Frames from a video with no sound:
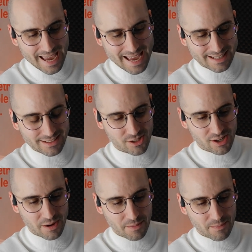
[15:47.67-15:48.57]

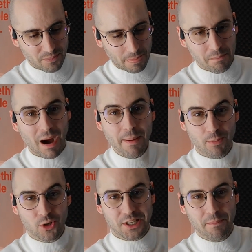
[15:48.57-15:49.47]
And my
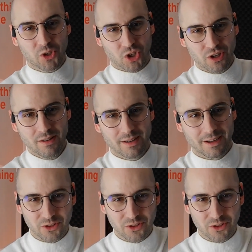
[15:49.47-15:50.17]
perception,